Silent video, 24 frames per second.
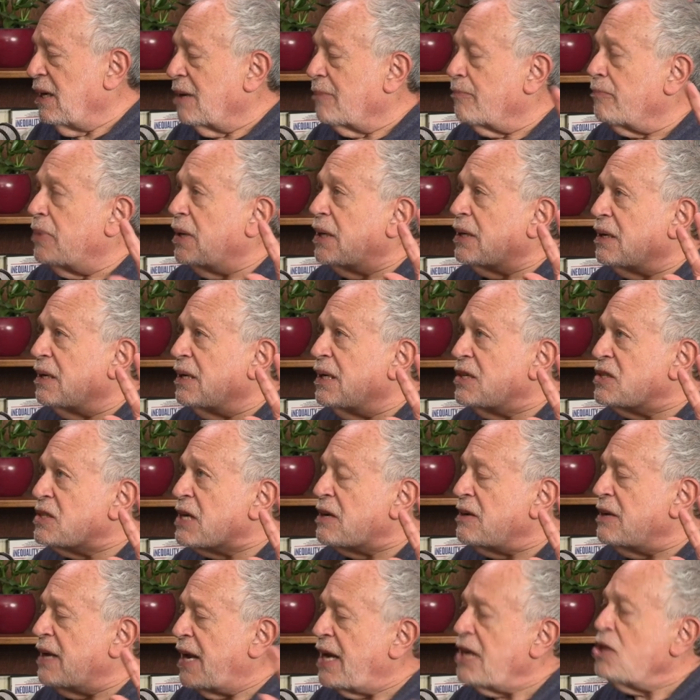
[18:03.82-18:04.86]
but it is
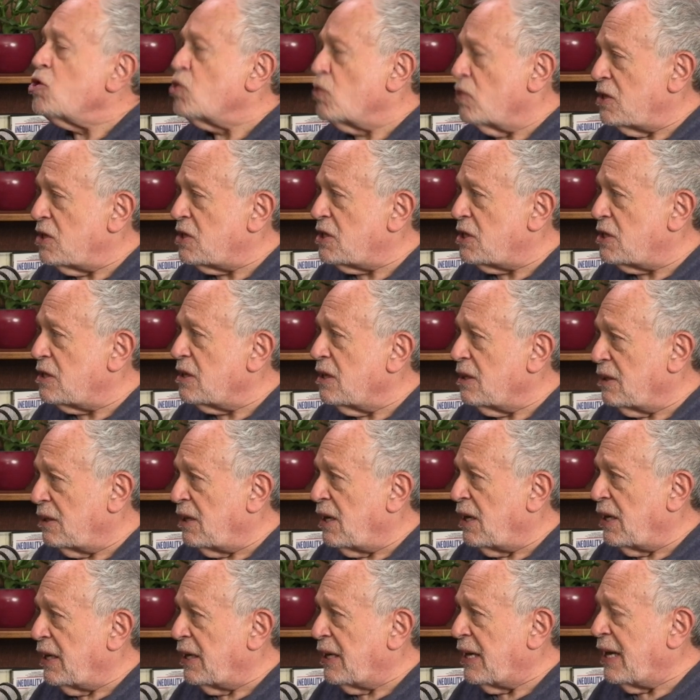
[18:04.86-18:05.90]
a dangerous
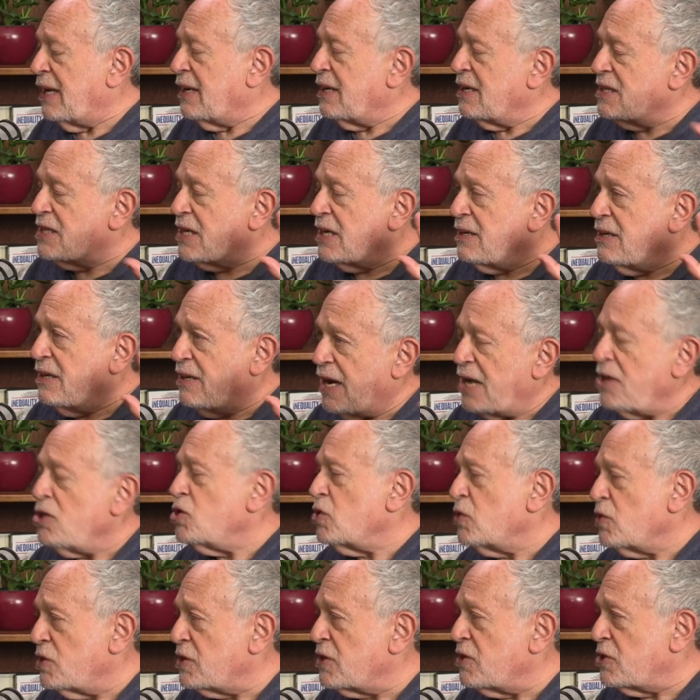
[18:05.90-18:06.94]
lie. It is a
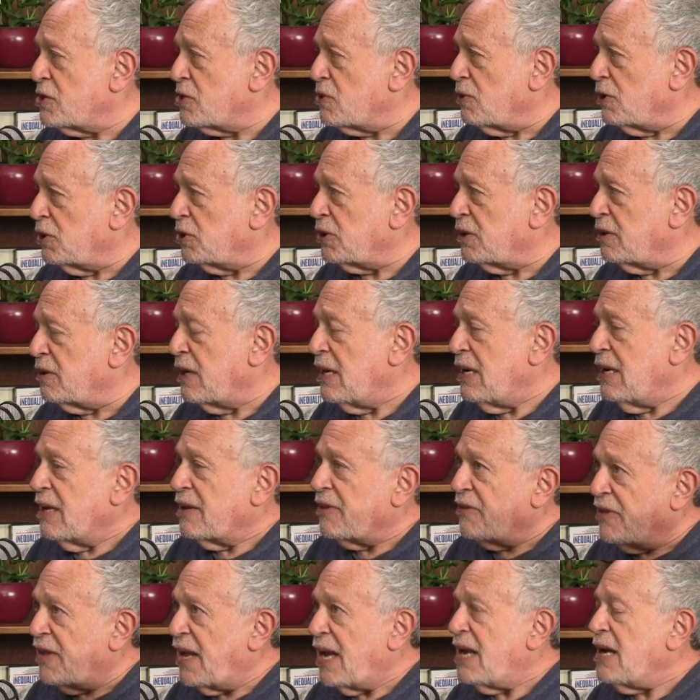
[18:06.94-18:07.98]
dangerous distortion.
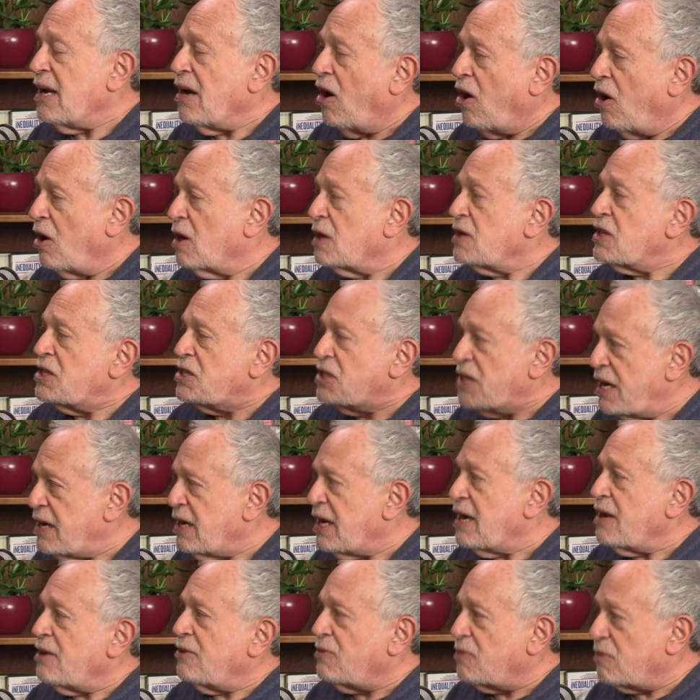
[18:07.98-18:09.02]
They are seeking